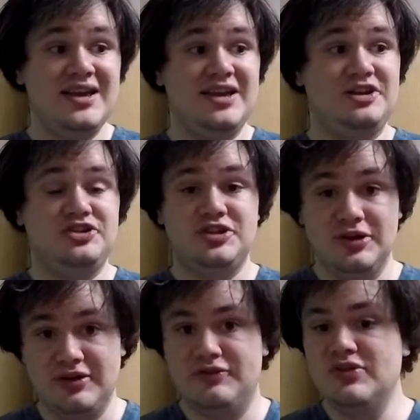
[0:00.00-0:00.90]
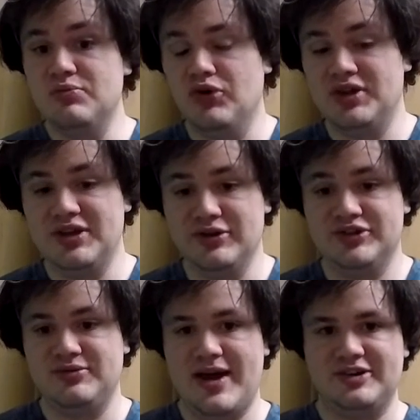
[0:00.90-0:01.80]
It took a few more
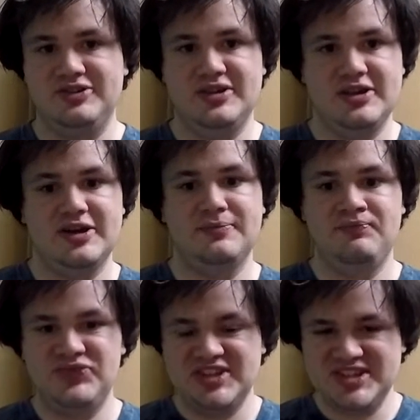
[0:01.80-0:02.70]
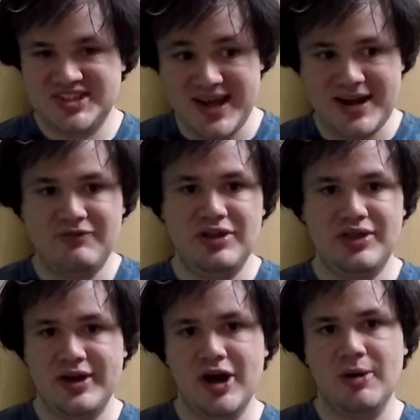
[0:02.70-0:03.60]
years to actually set
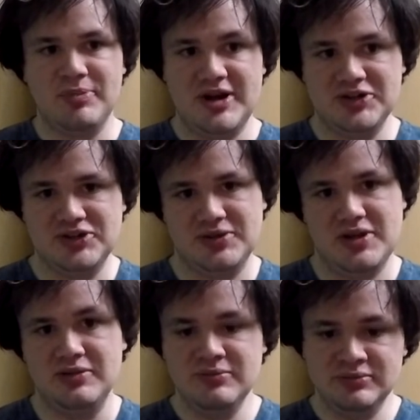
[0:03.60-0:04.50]
everything up initially.